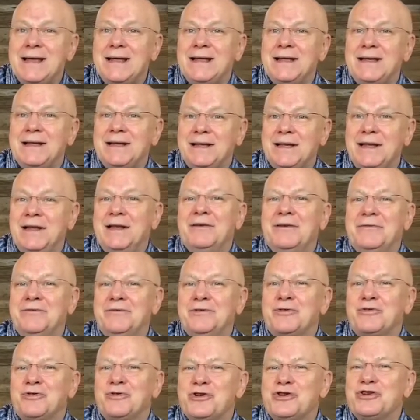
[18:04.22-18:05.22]
live
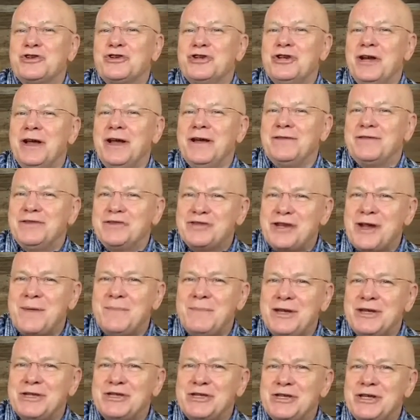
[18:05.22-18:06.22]
the Christian life. Does that
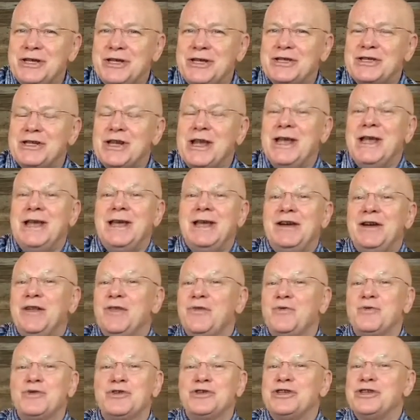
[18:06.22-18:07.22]
make sense? In
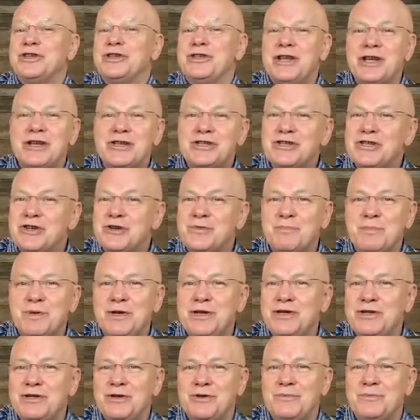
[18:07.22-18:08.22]
other words, it doesn't
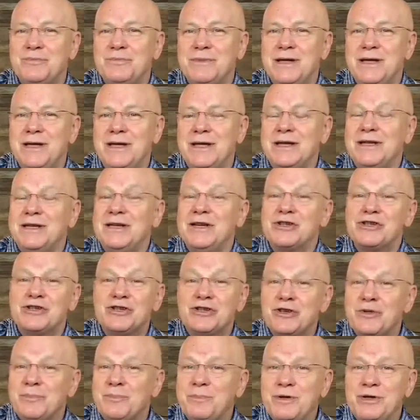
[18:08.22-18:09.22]
depend on me. It
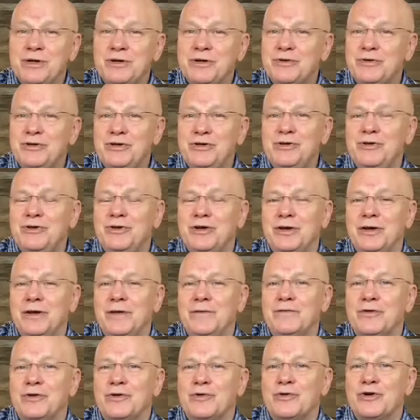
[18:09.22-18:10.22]
doesn't depend on you to
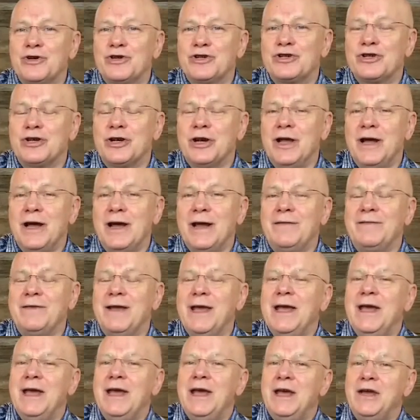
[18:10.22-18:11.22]
live the Christian life.
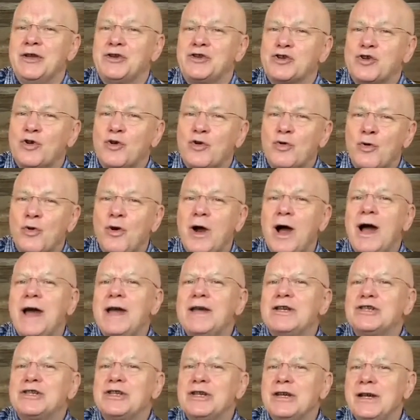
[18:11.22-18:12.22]
It's
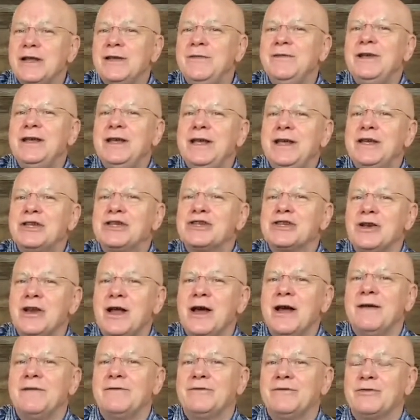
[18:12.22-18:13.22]
Christ living his
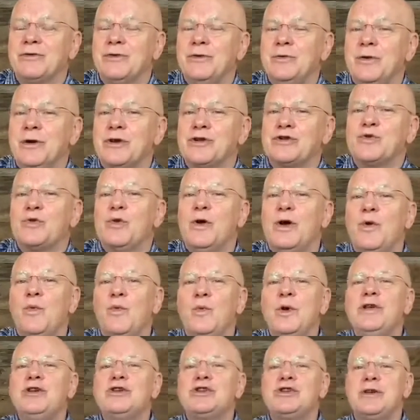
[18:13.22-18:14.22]
life through us.
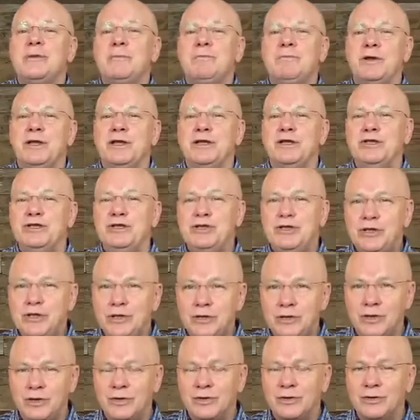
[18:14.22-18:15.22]
We simply
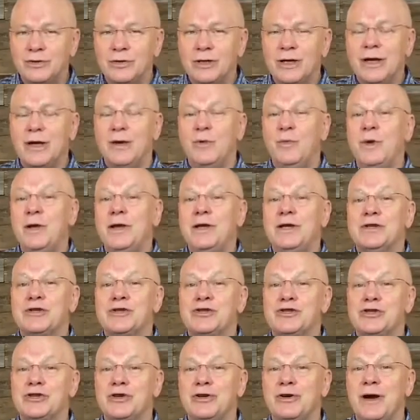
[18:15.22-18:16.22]
yield. We
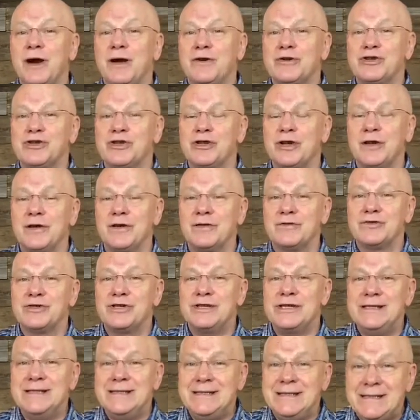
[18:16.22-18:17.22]
consider ourselves
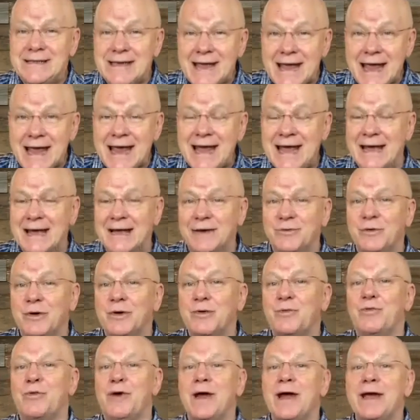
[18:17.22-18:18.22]
dead. We
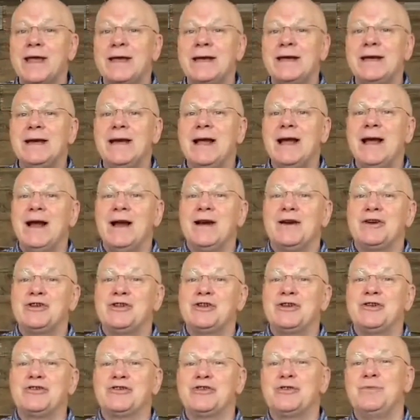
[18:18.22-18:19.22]
reckon
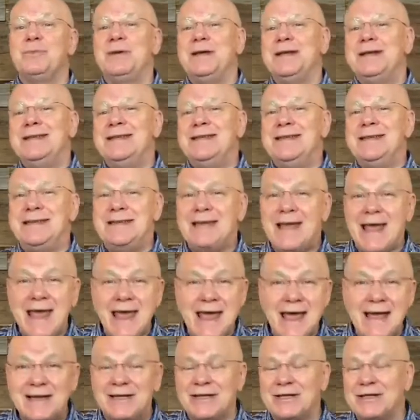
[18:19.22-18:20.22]
ourselves to be
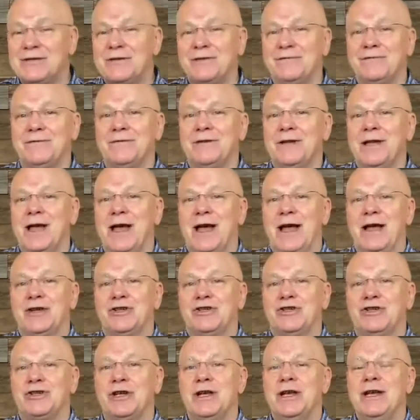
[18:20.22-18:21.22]
dead to the
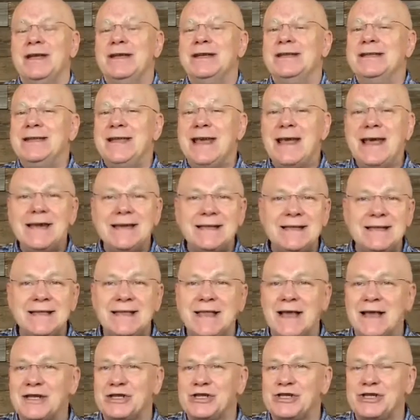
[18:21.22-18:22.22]
flesh, dead to
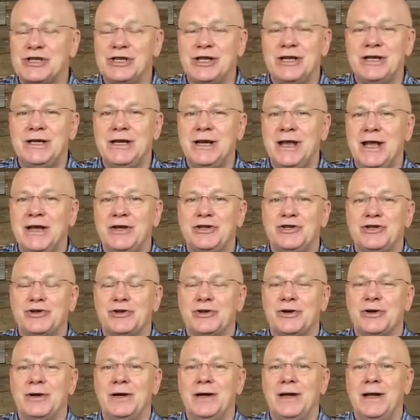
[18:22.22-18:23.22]
that sin
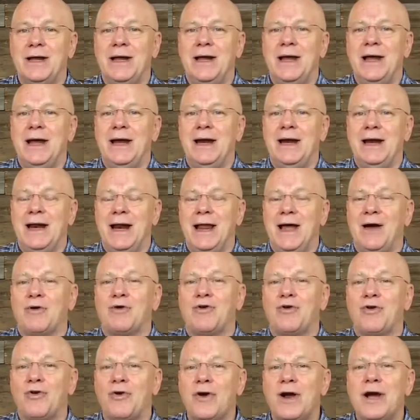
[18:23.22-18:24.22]
nature, and allow
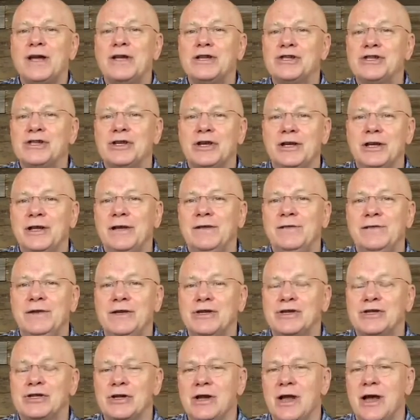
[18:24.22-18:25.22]
Christ to live
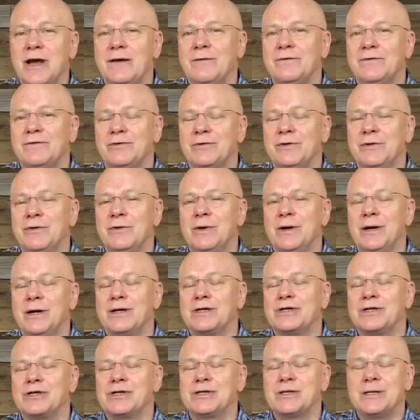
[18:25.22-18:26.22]
his life through
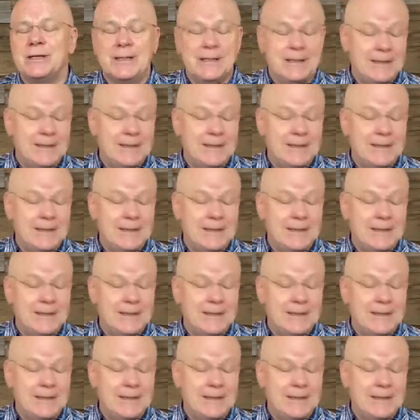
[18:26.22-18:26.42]
us.